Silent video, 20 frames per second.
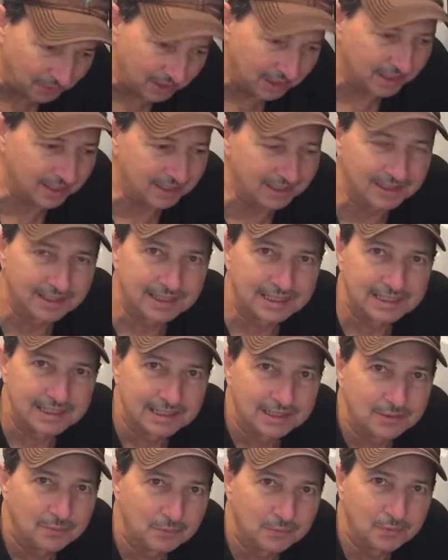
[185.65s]
water
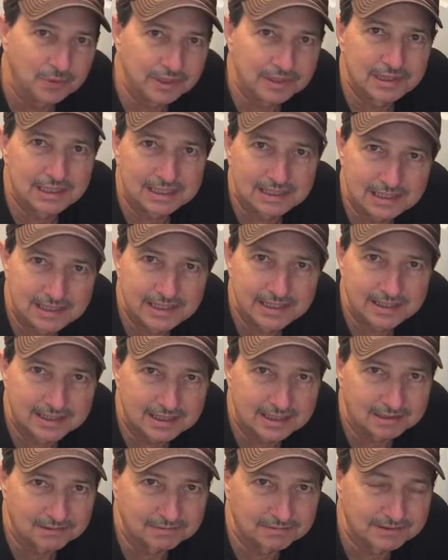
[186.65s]
with the line
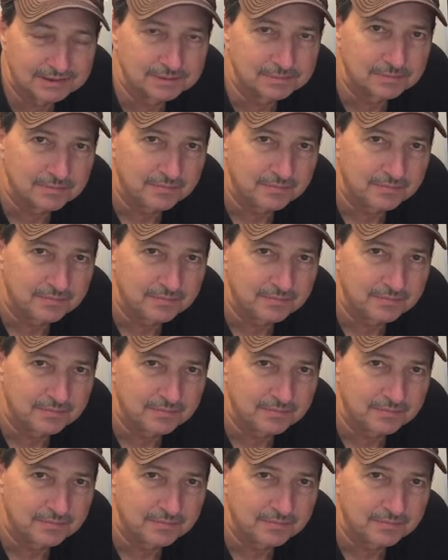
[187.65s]
off.